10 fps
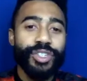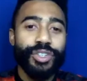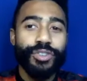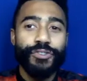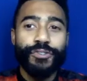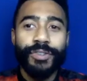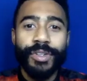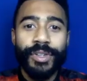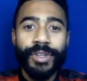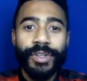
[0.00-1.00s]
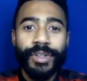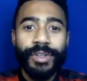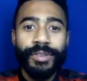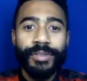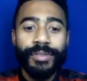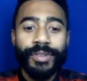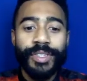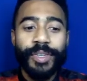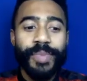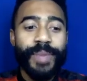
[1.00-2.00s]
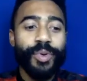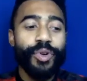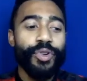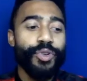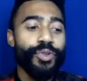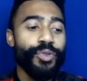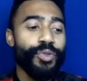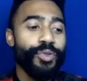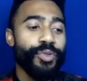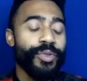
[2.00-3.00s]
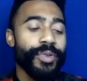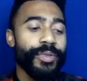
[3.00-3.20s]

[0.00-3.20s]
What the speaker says: to people who,